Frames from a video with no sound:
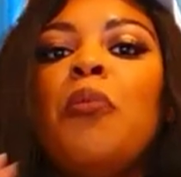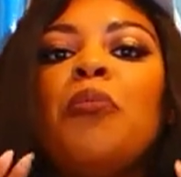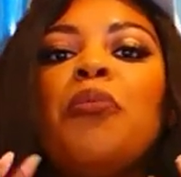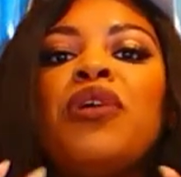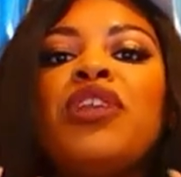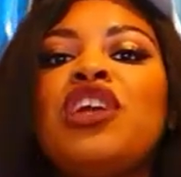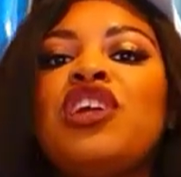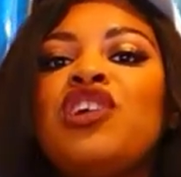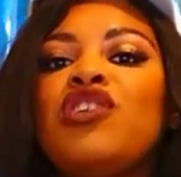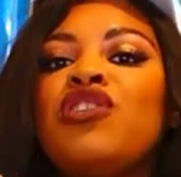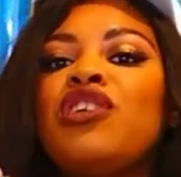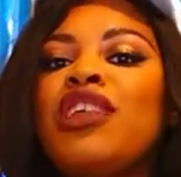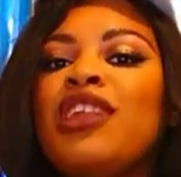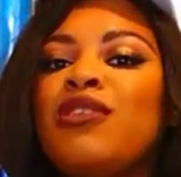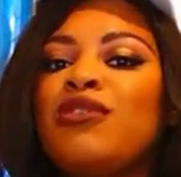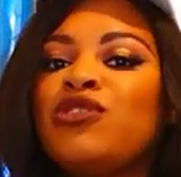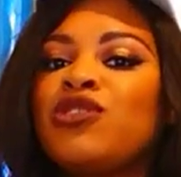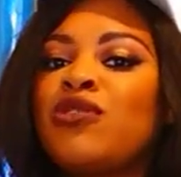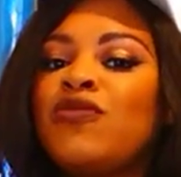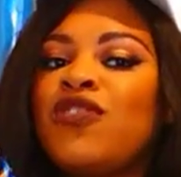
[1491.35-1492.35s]
But then you do not a
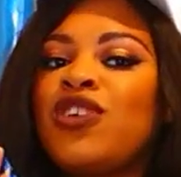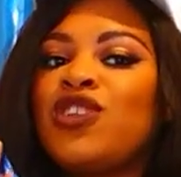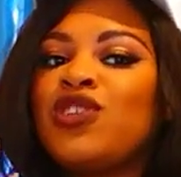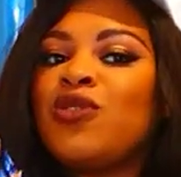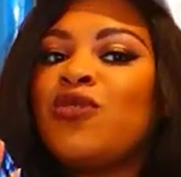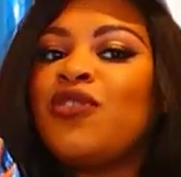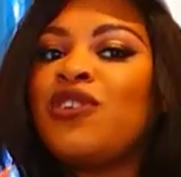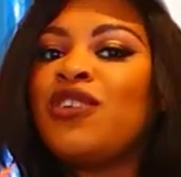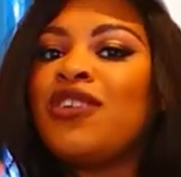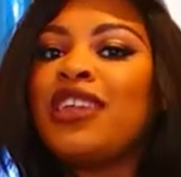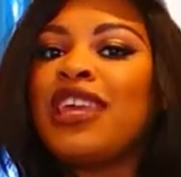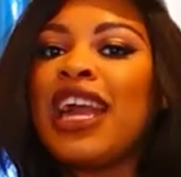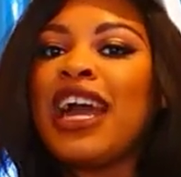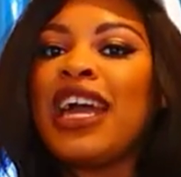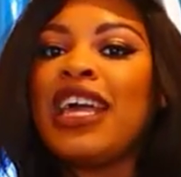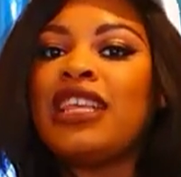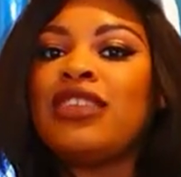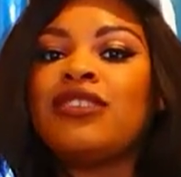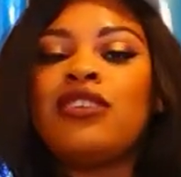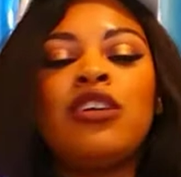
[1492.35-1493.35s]
little something, something on the
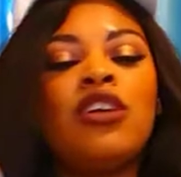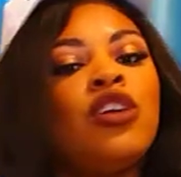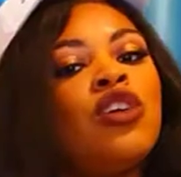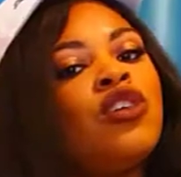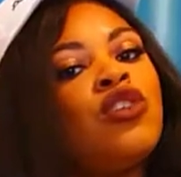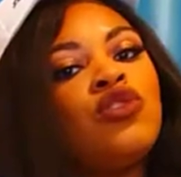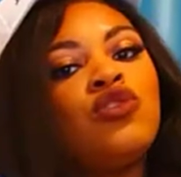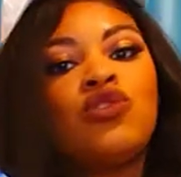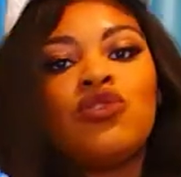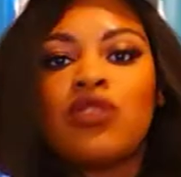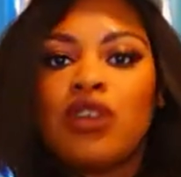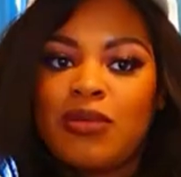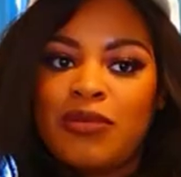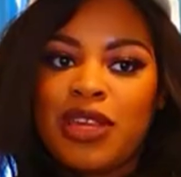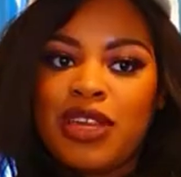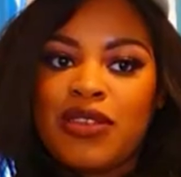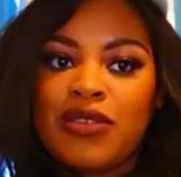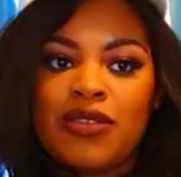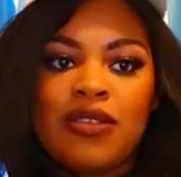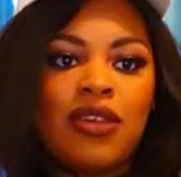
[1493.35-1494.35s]
eyes. Do you know what I
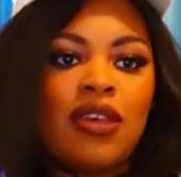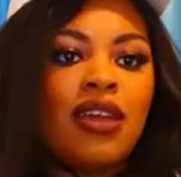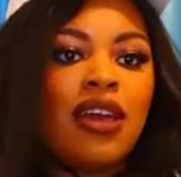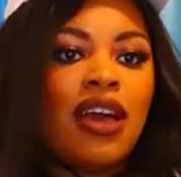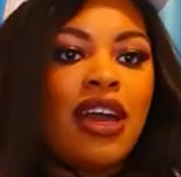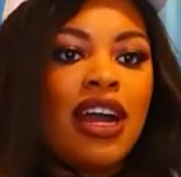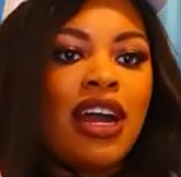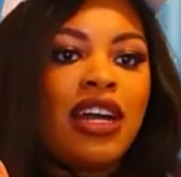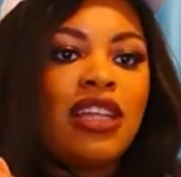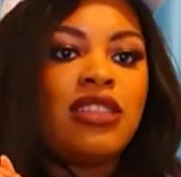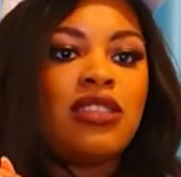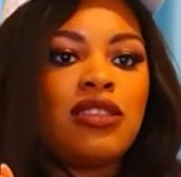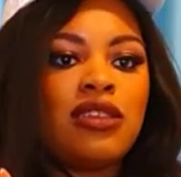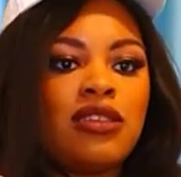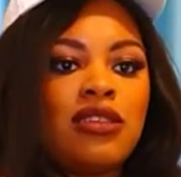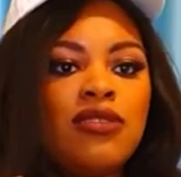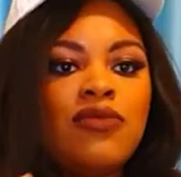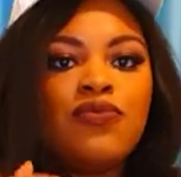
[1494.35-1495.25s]
mean? And